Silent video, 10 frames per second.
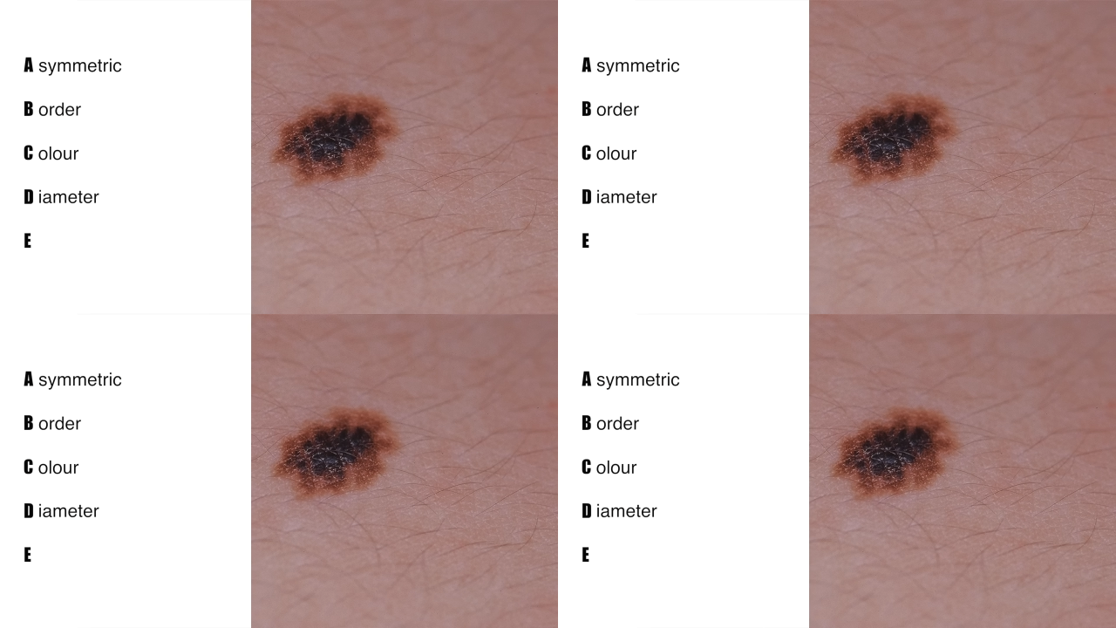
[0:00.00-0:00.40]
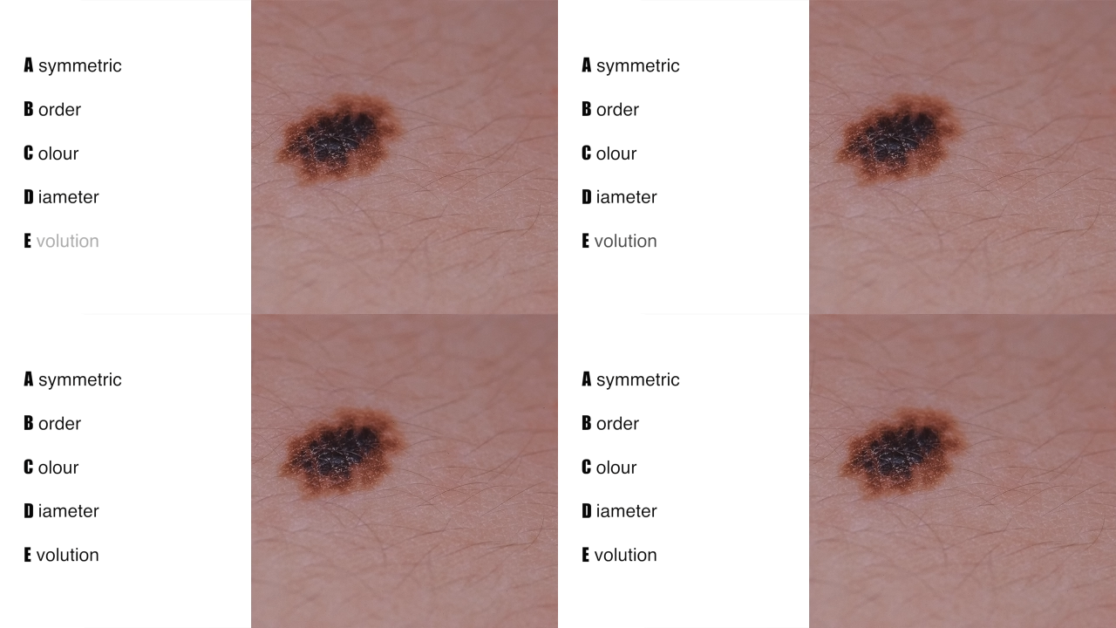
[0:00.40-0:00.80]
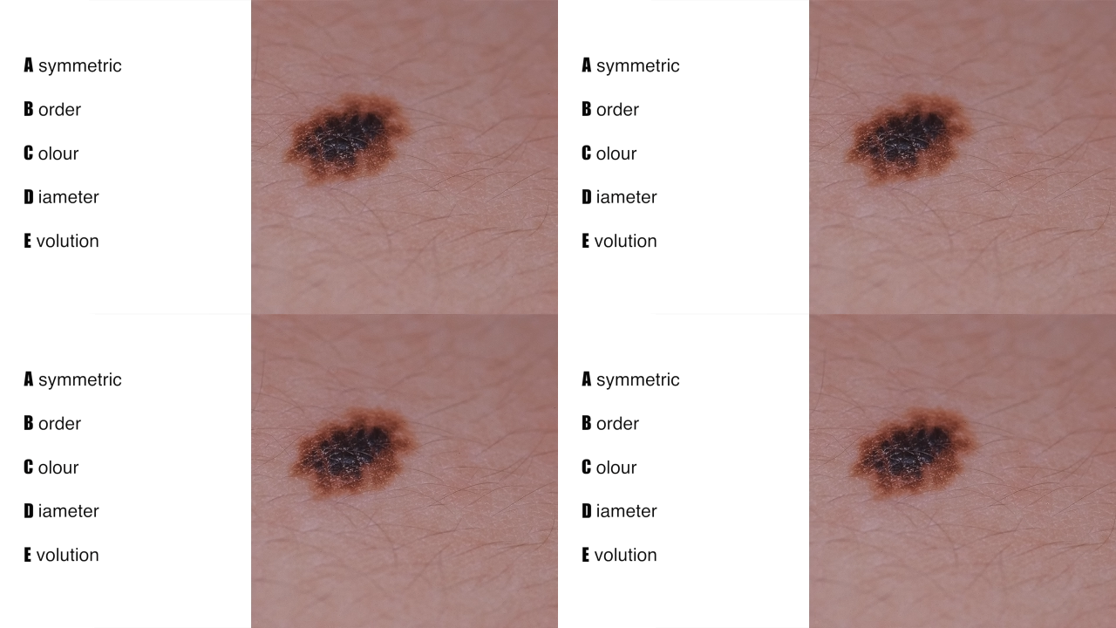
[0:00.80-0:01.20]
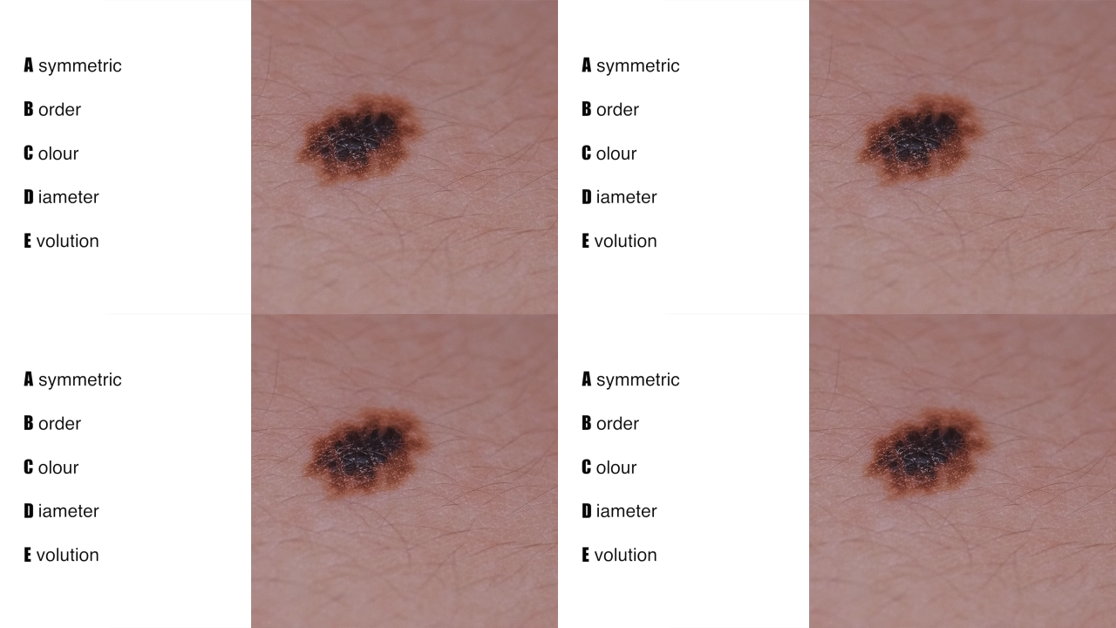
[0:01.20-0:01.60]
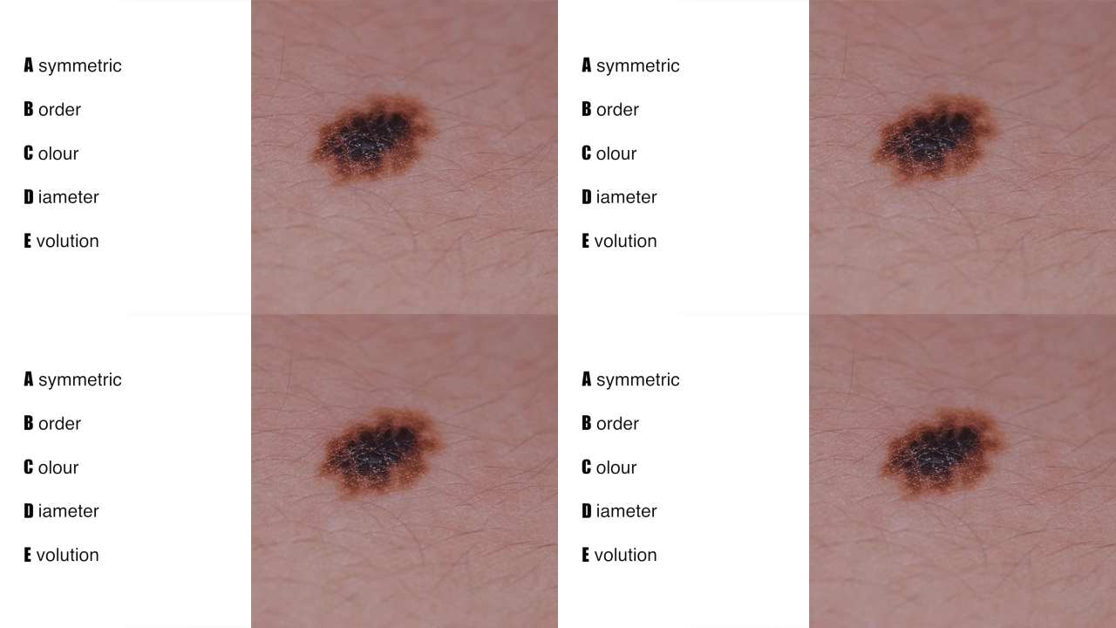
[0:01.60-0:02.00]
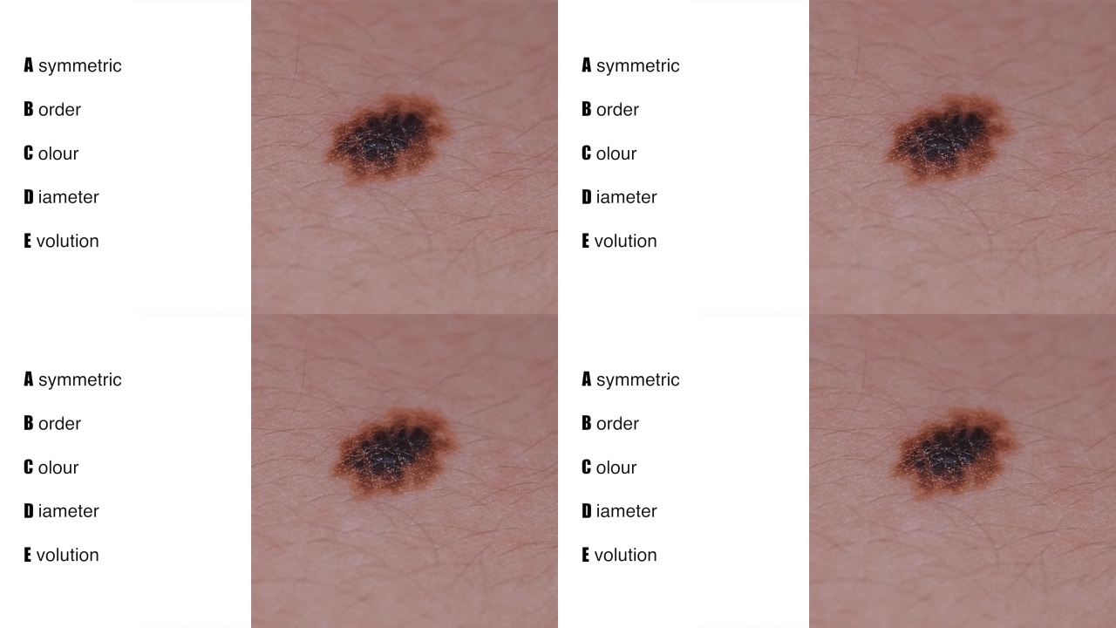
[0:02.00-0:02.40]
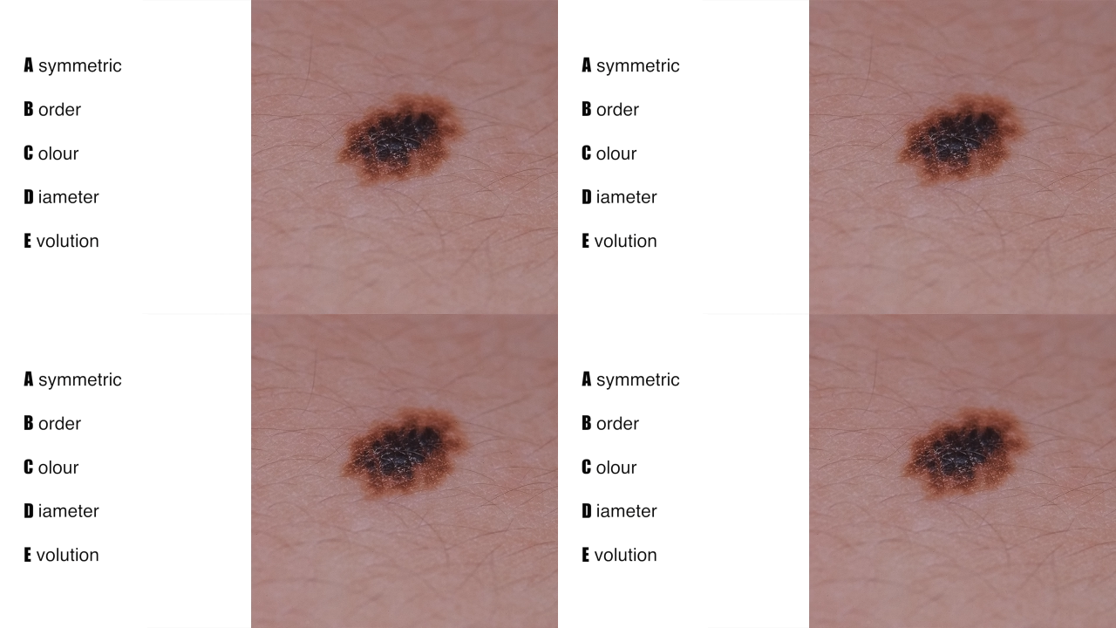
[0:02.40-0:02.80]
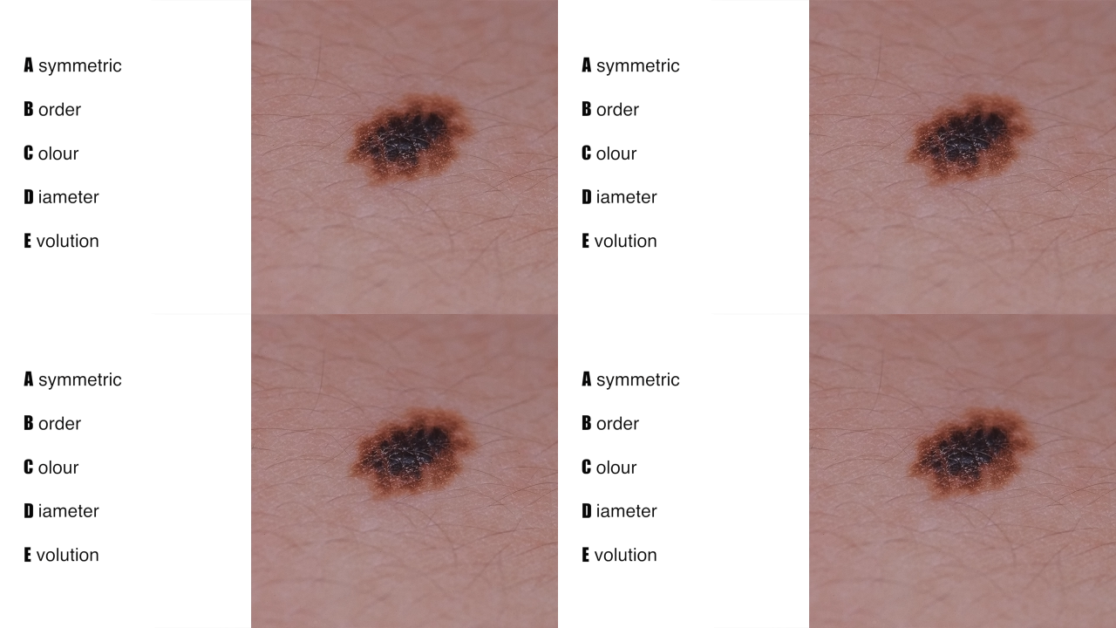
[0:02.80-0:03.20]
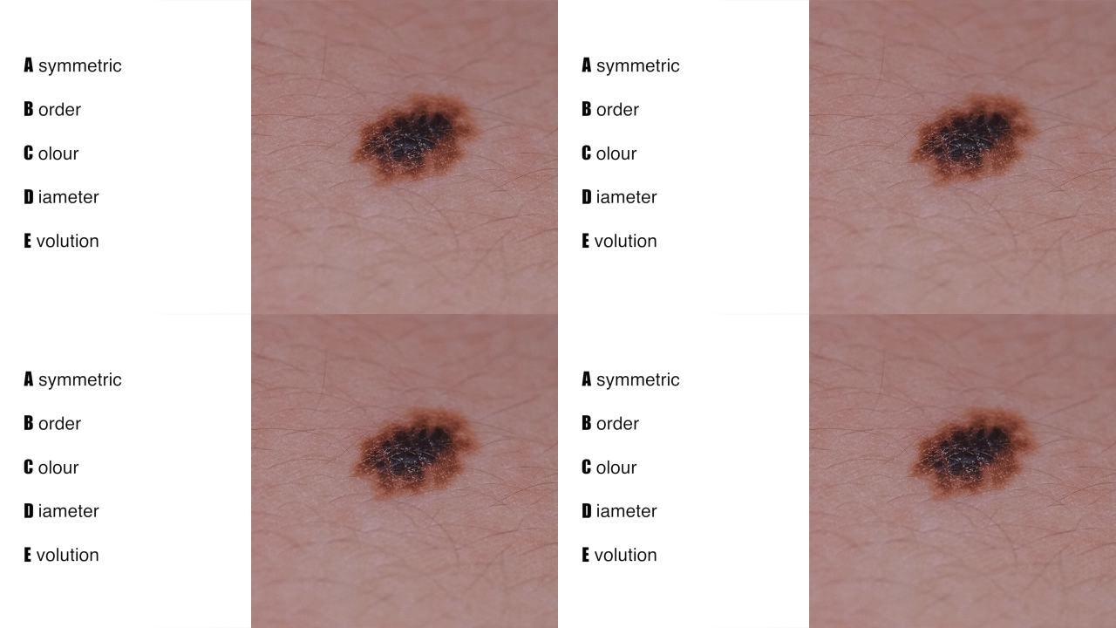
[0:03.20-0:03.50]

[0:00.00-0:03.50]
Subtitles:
[unreadable: no face in view]